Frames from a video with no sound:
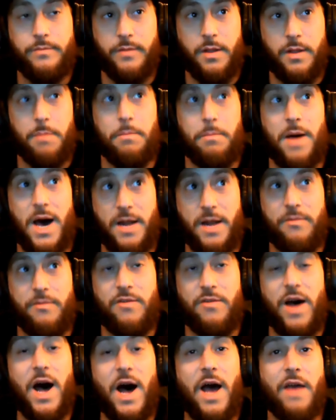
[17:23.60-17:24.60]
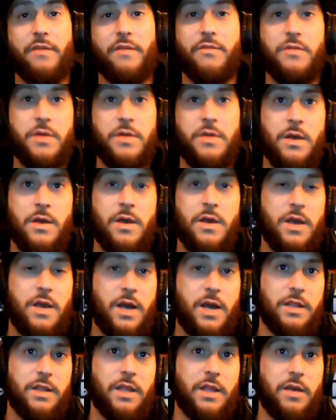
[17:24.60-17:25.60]
5,
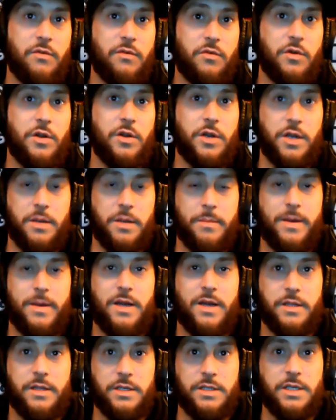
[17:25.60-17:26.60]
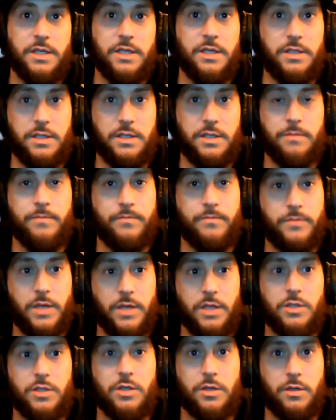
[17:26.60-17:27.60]
I think, for a good amount of the season
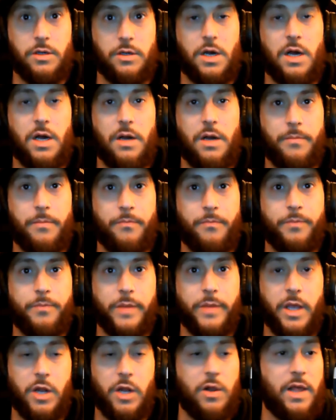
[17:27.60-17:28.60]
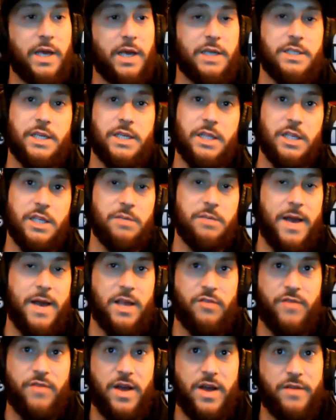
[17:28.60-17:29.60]
until, like I said, these
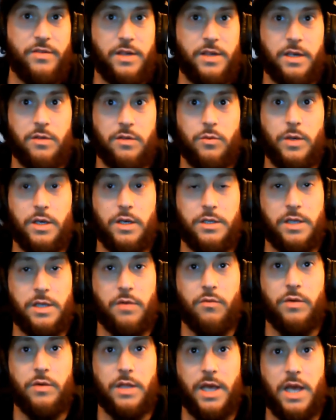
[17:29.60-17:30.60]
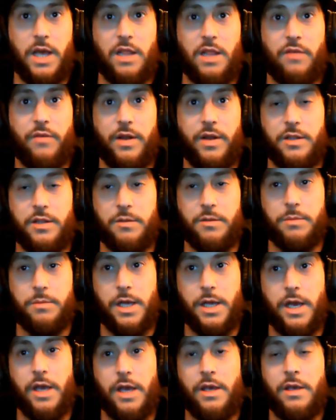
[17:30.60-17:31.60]
past 5-6 weeks, they really elevated their
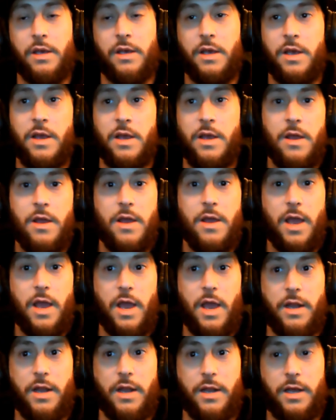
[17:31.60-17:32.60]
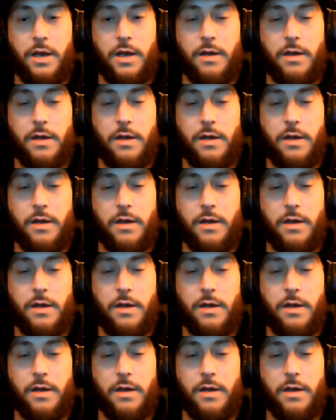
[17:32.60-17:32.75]
play. And